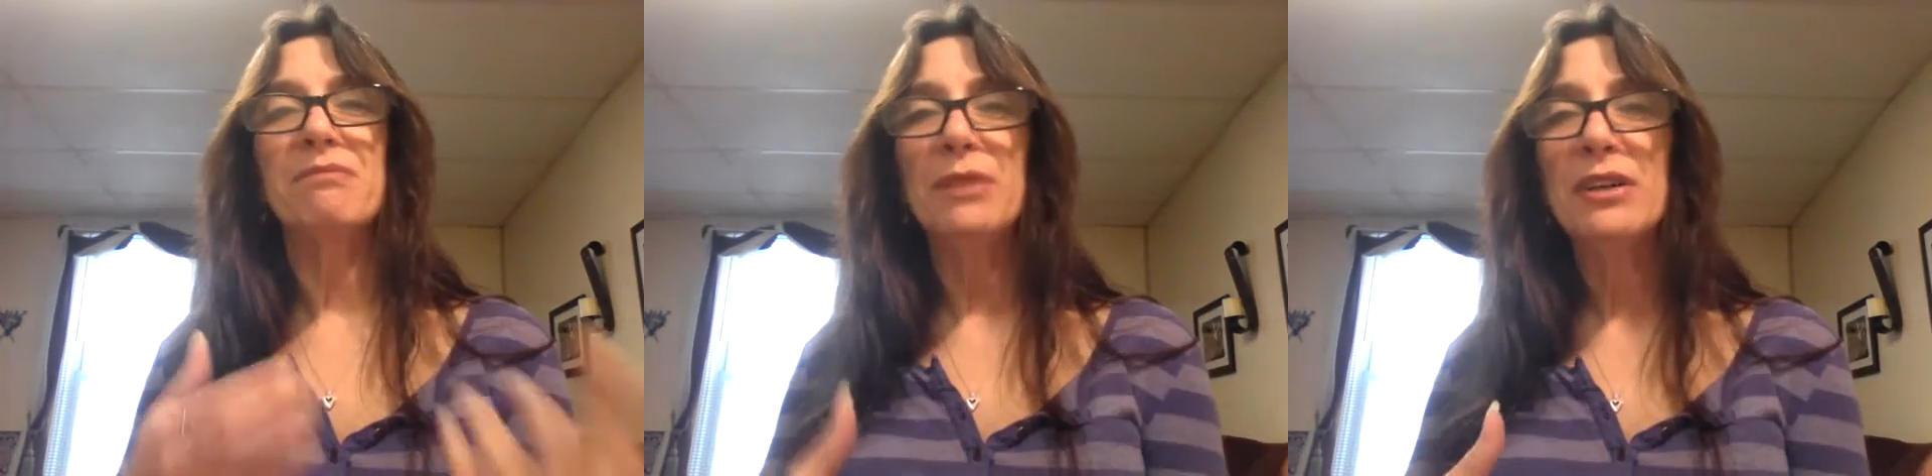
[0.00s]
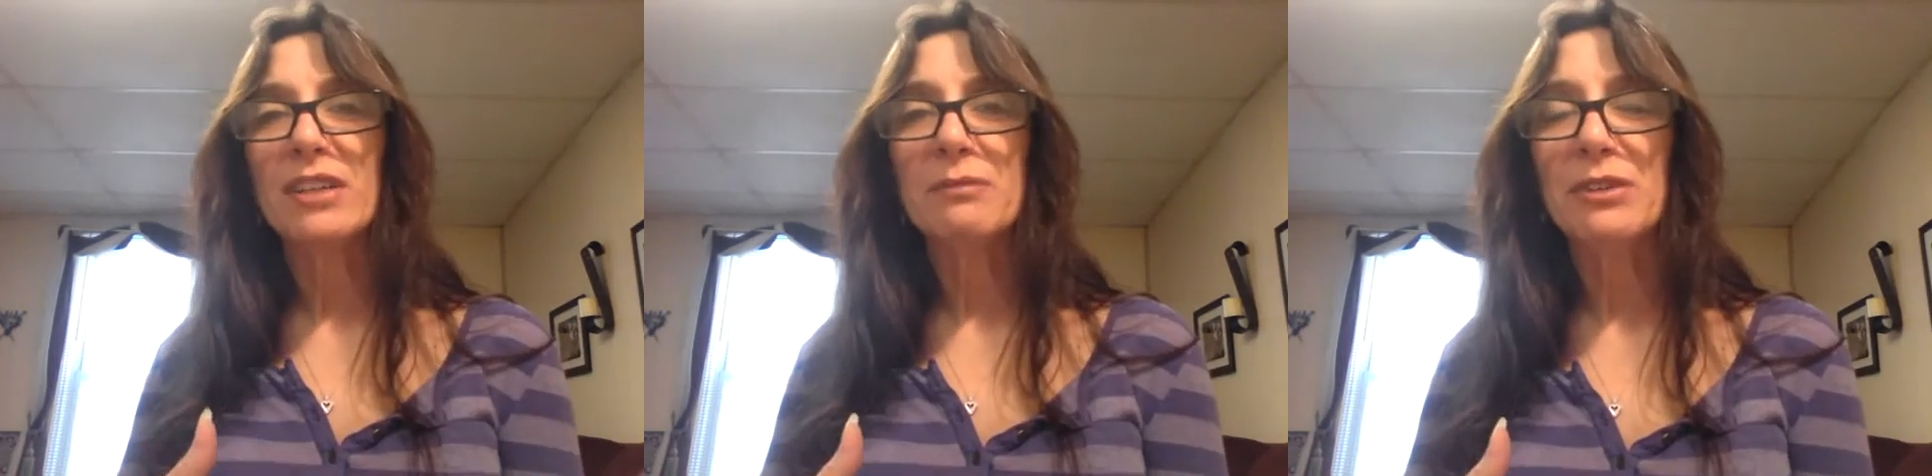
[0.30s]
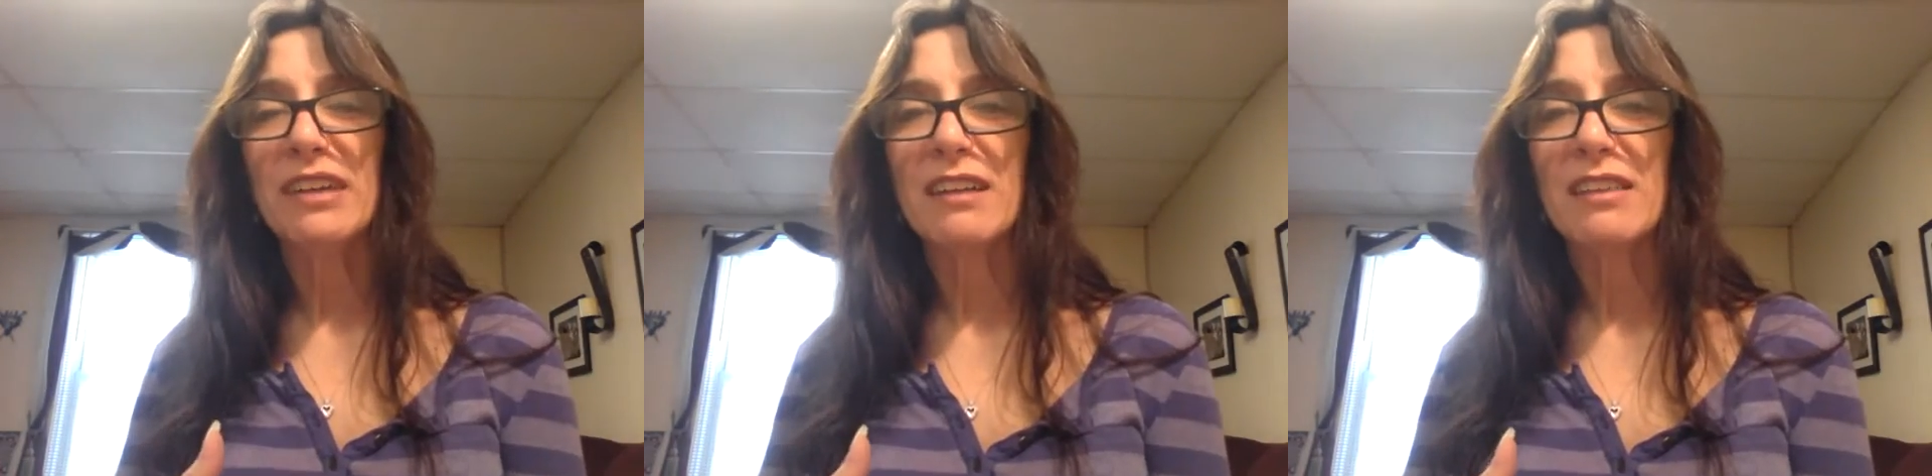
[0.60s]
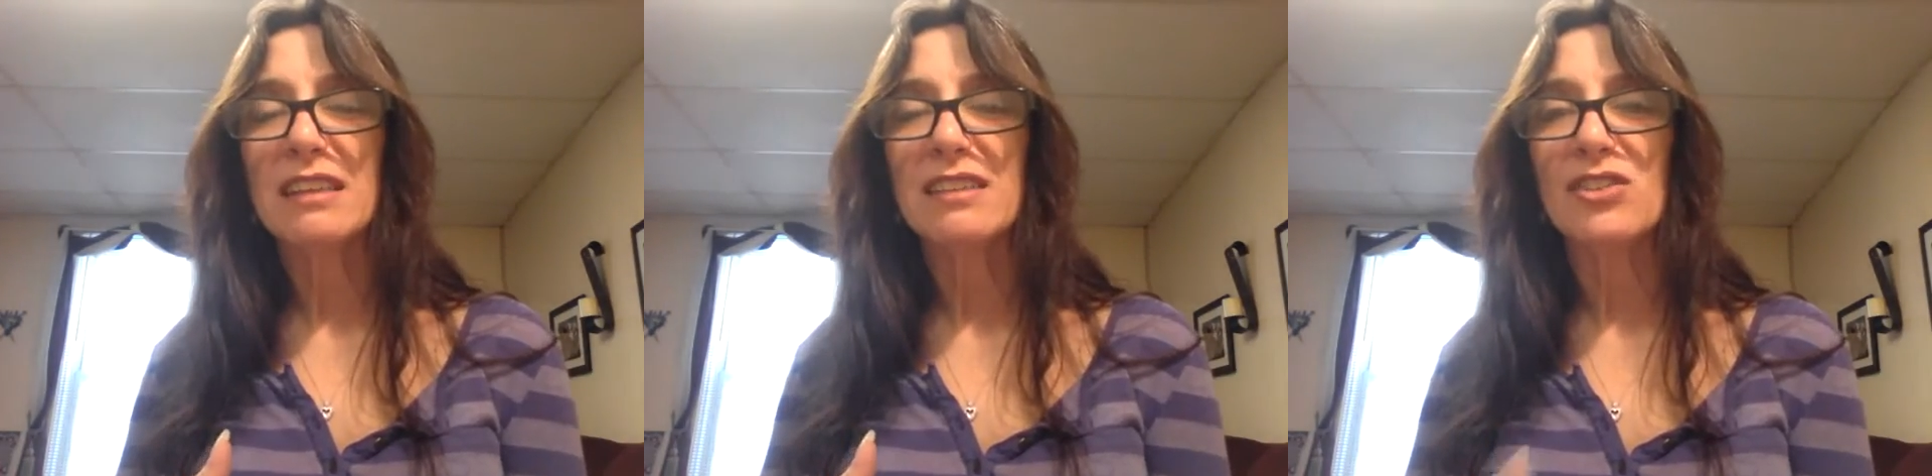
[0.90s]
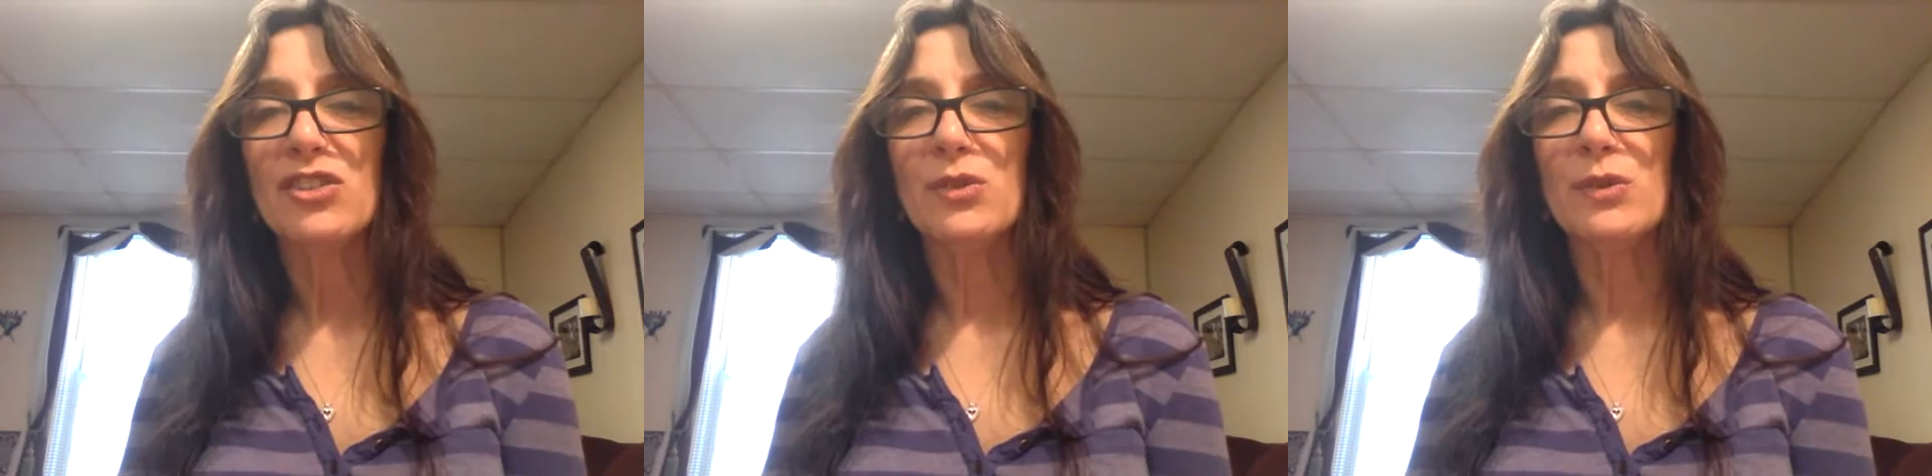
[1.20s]
build up your healthy
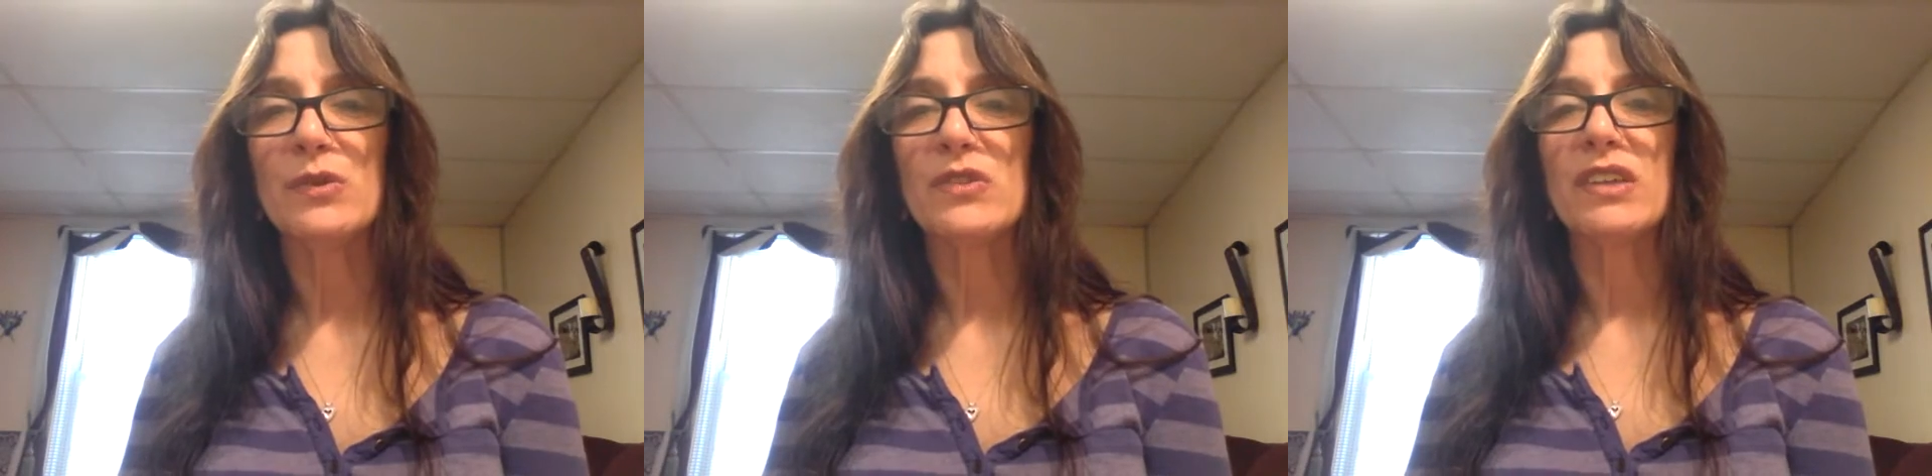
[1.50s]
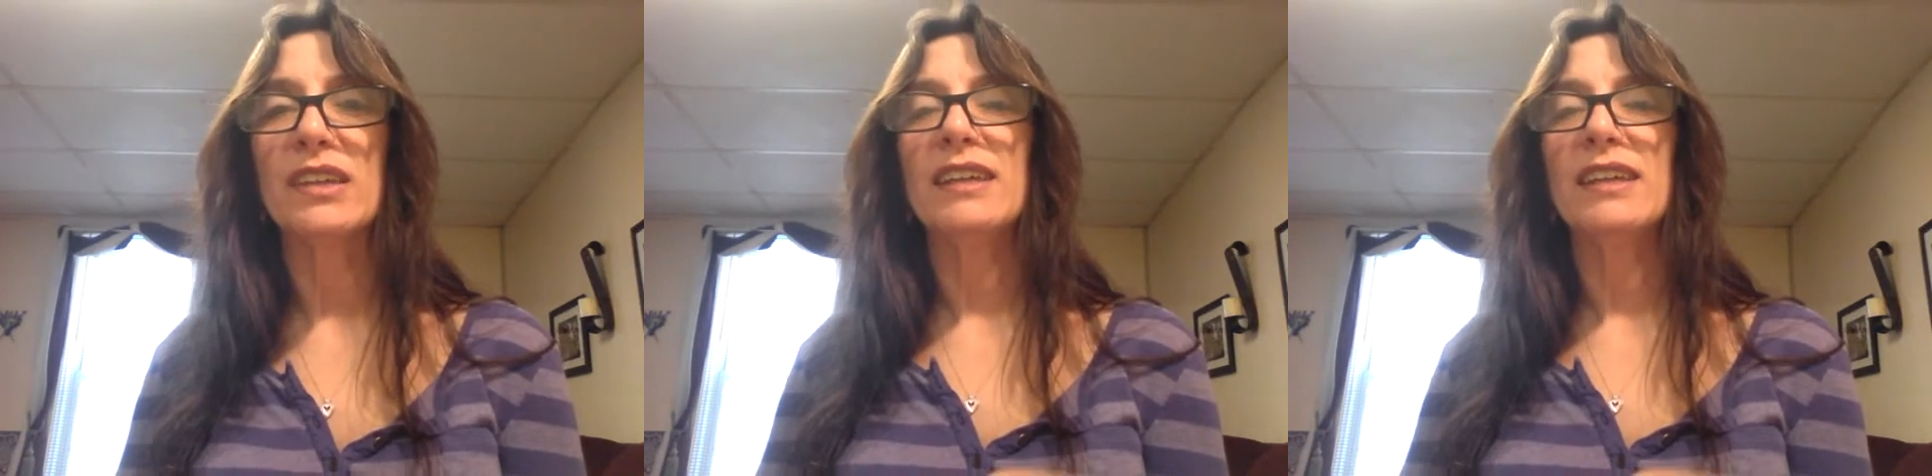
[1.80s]
tissues,